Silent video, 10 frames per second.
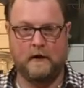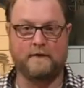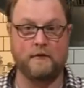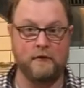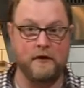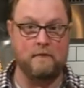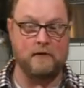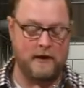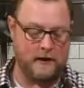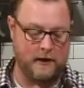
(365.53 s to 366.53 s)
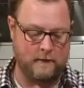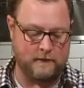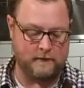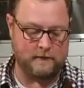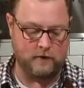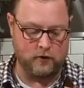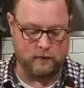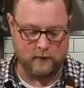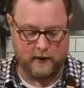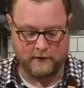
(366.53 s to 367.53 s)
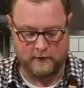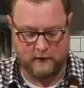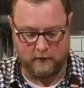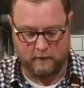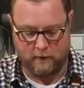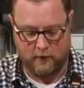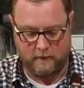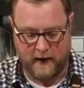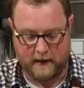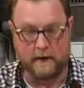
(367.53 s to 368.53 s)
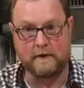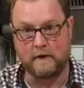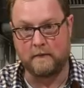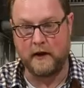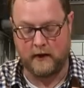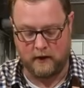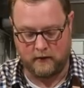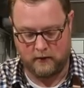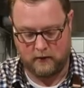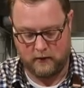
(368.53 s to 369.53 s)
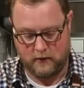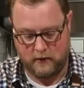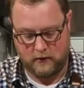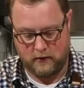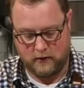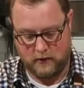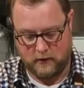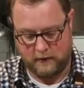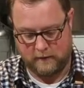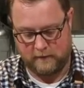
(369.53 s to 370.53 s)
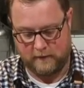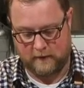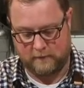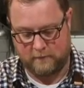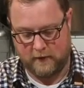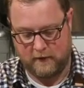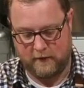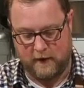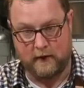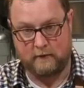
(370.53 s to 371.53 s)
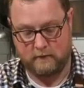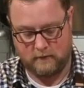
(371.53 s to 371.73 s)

After we're done blending up the soup, we're actually able to pour it back into the pan. And you can see it is pretty thin.